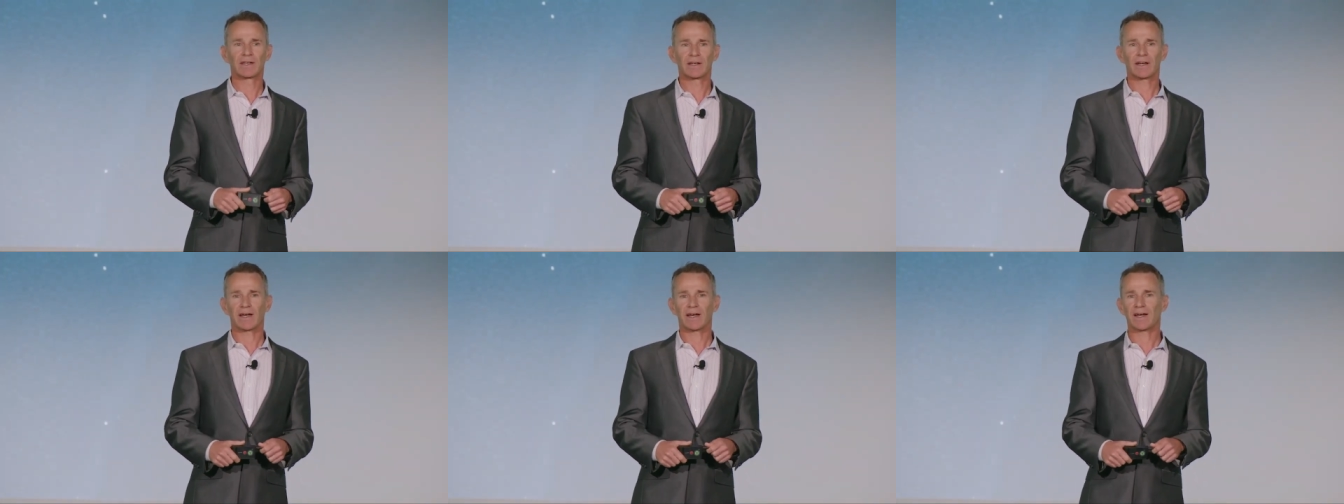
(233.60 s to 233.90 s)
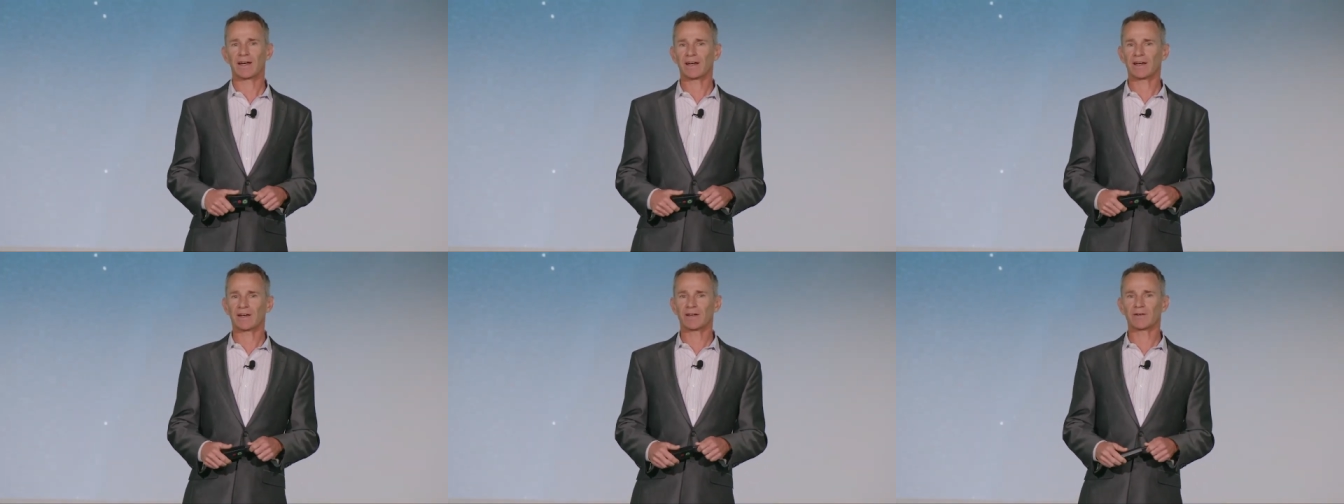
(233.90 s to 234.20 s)

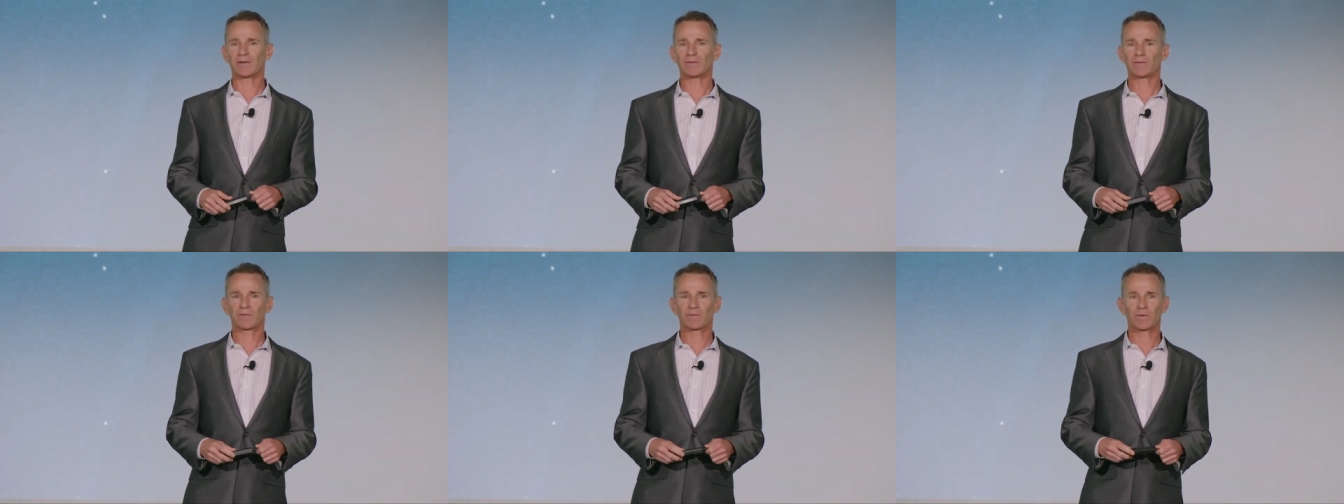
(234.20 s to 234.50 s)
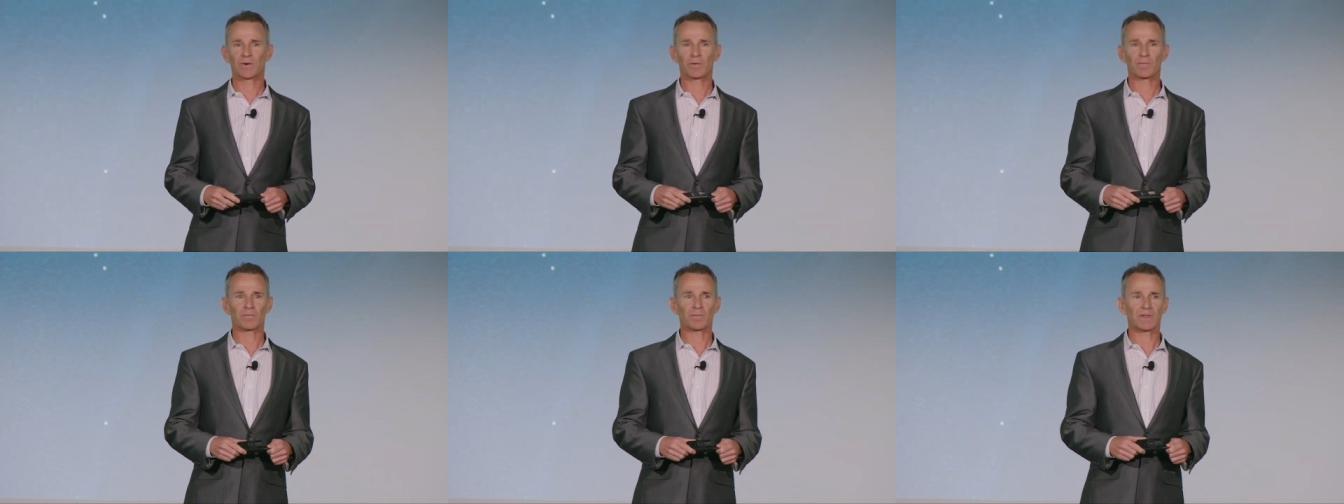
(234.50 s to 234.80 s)

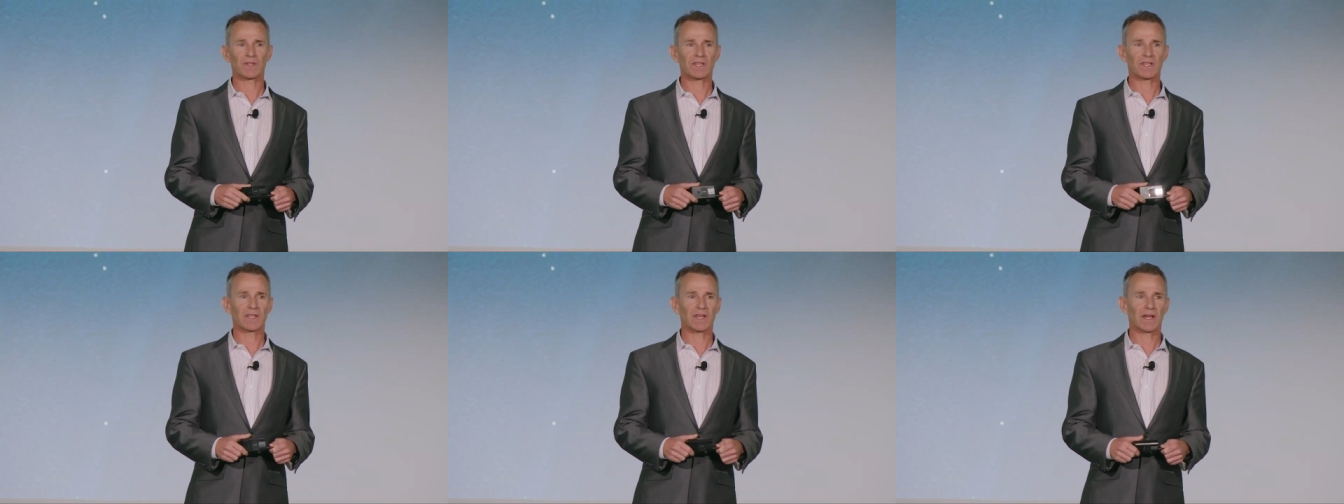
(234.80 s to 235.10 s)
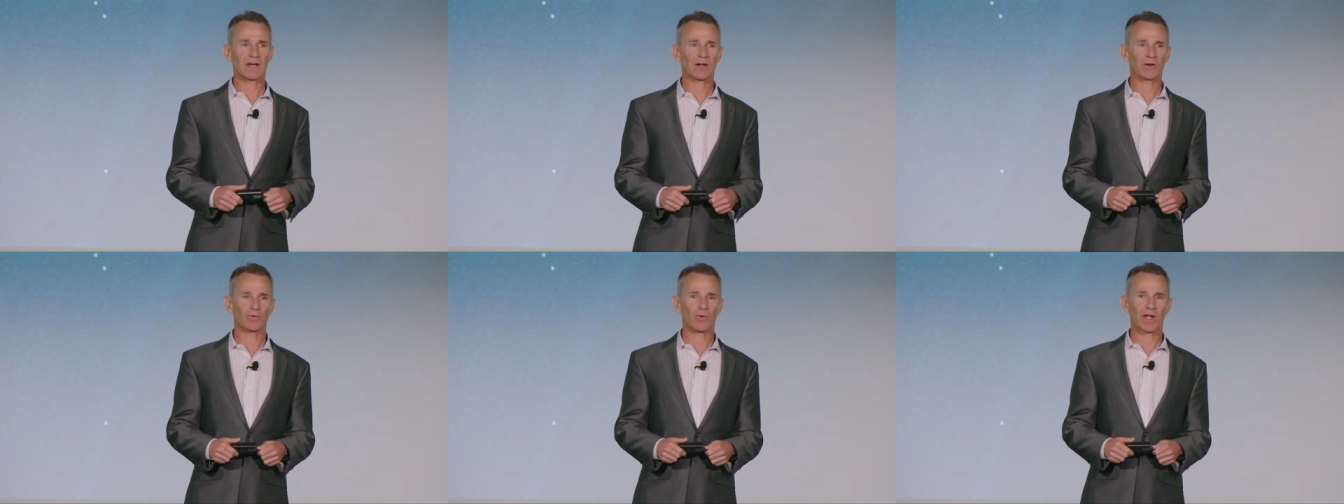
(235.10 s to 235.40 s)
from
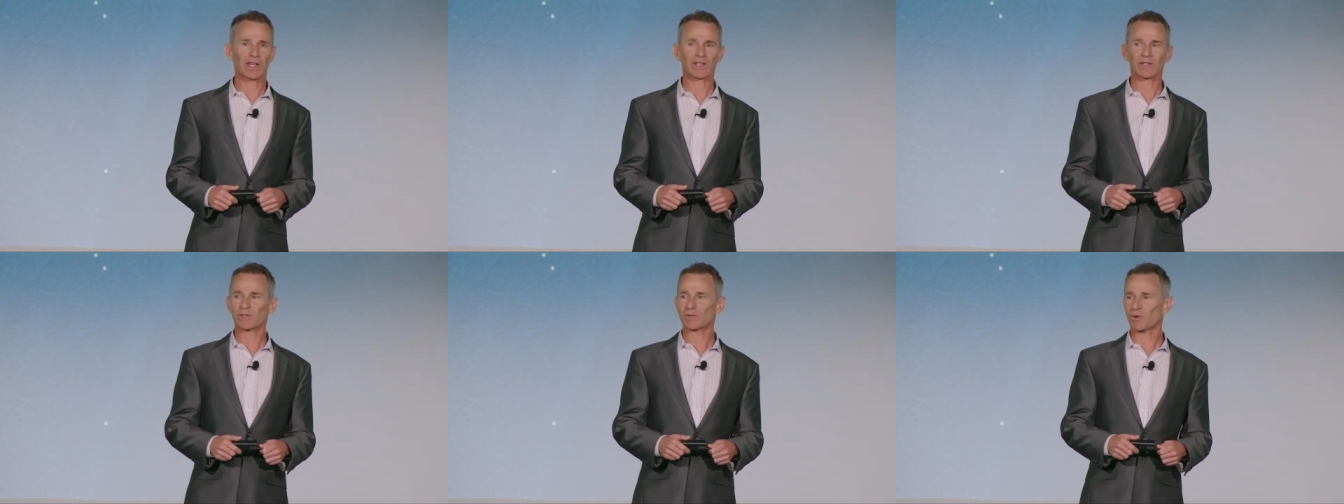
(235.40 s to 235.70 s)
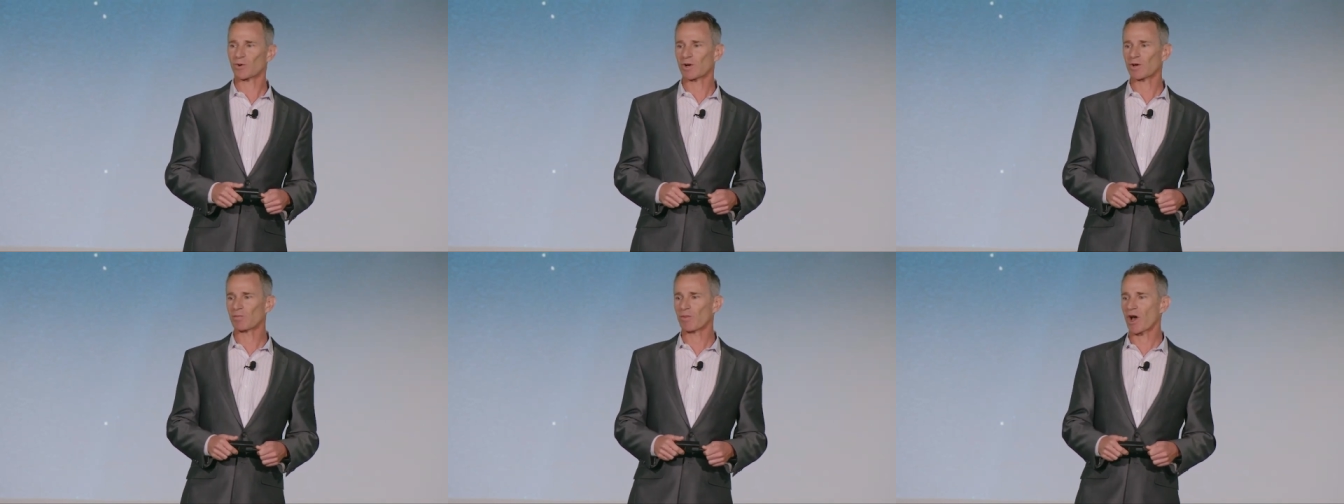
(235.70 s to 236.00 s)
the
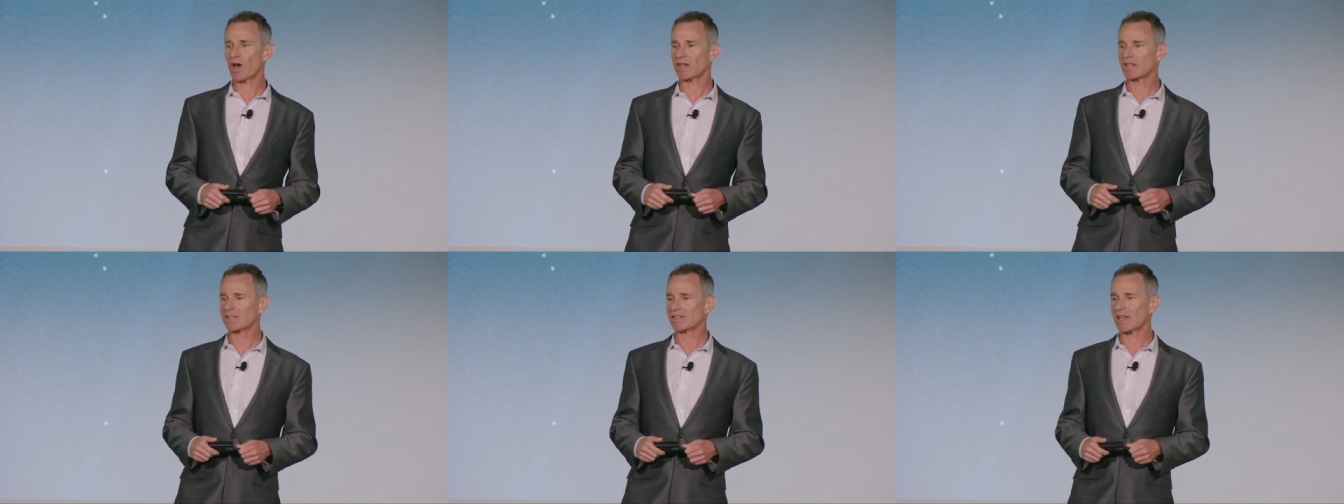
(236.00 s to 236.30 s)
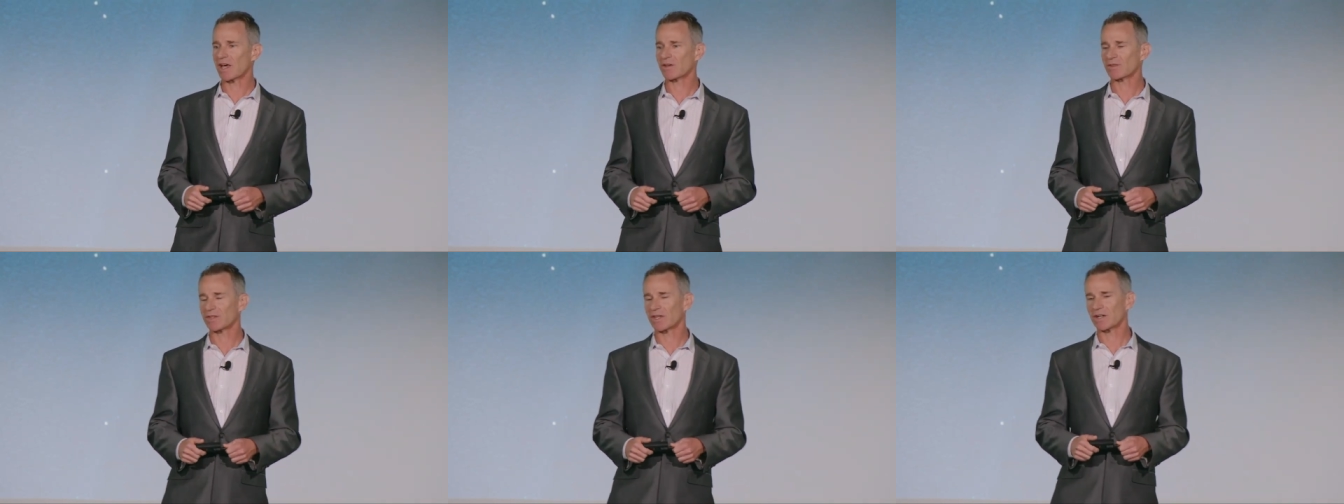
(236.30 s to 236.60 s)
regulatory bodies
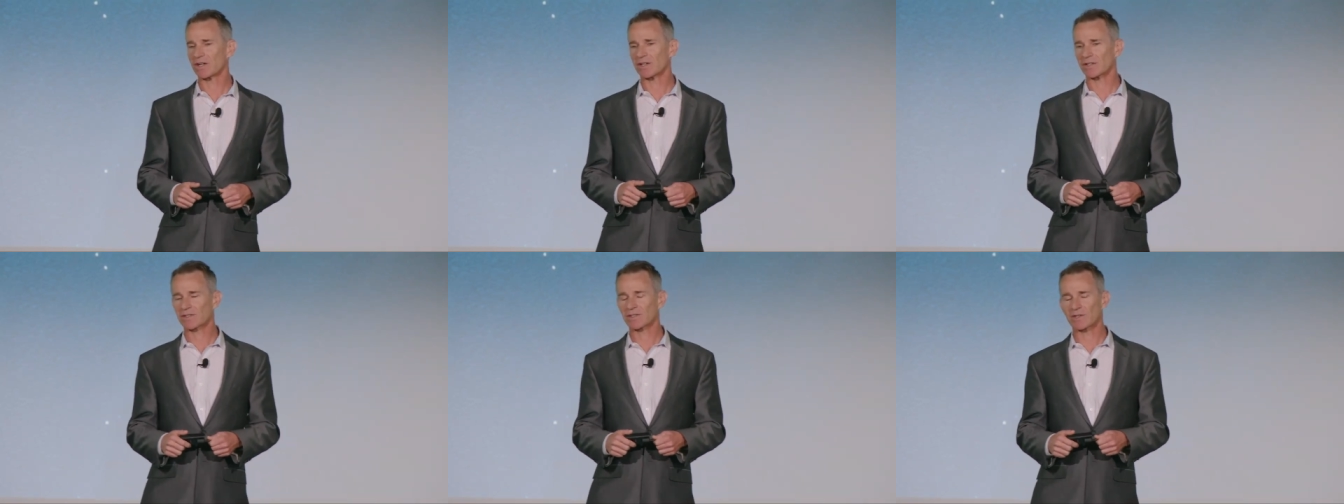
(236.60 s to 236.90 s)
out there.